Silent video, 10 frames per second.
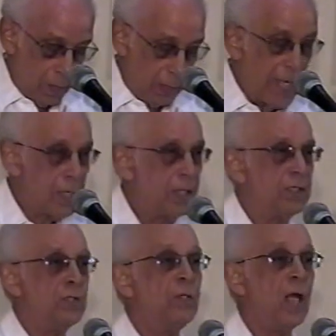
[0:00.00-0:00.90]
Clearly,
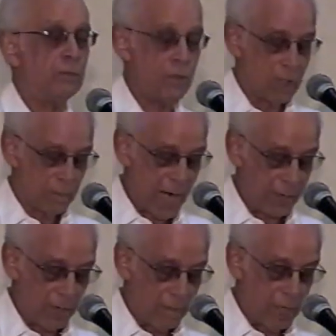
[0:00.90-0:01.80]
this is not within my
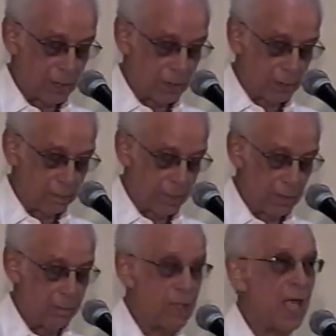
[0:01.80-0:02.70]
remit,
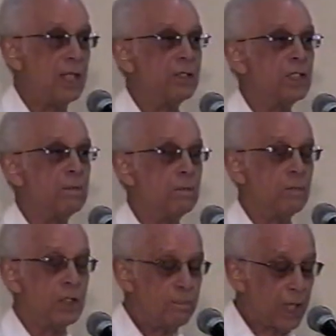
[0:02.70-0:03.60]
but may I
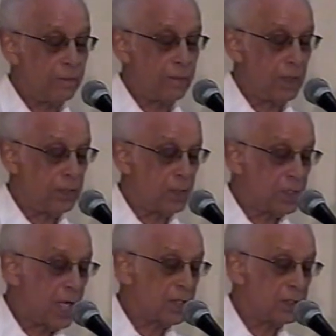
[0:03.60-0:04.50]
respectfully
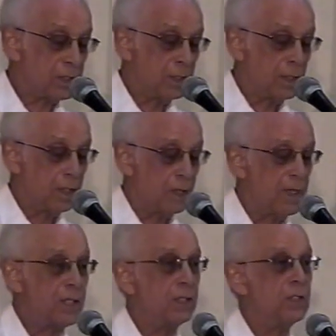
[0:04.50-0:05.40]
suggest
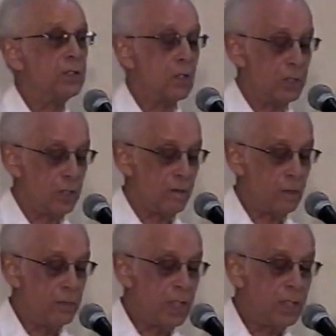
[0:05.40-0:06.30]
that the discussion of
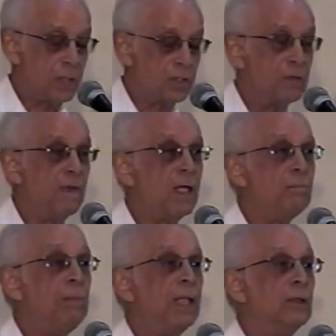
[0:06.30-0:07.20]
the region's
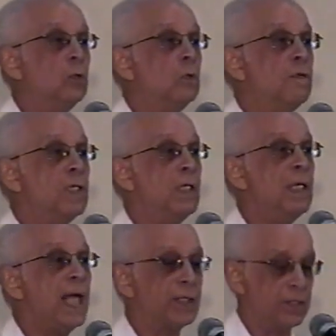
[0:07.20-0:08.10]
development over the
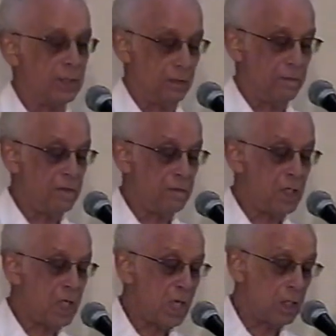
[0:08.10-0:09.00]
next
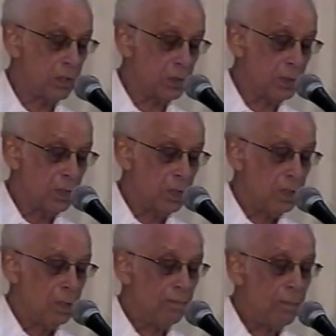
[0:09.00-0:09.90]
50 years
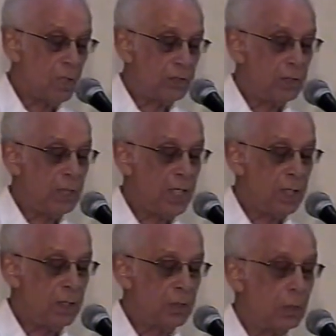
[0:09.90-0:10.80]
must
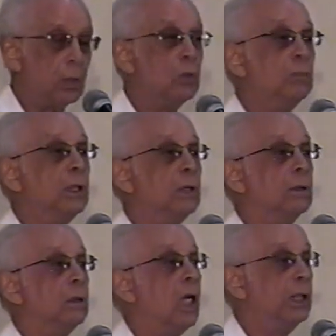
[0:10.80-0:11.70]
take this
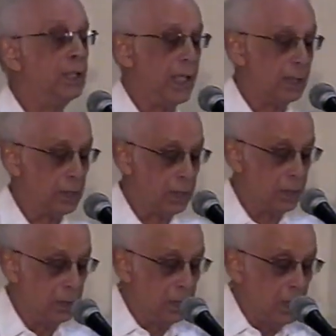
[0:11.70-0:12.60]
global context
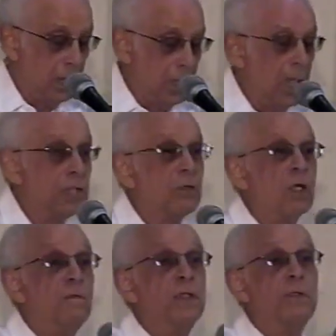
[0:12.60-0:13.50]
as
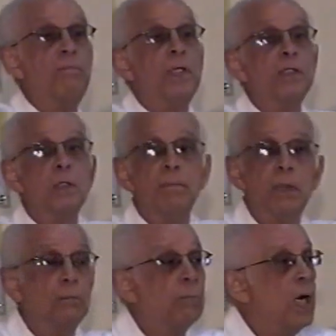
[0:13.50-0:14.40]
one of its
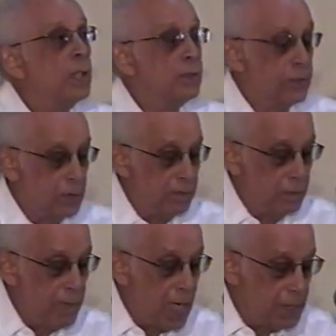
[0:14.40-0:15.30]
principal points of
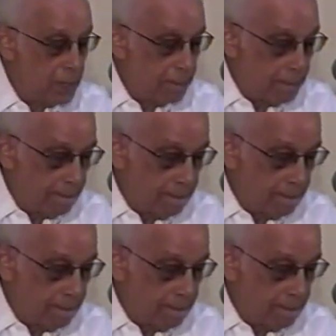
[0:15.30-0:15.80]
departure.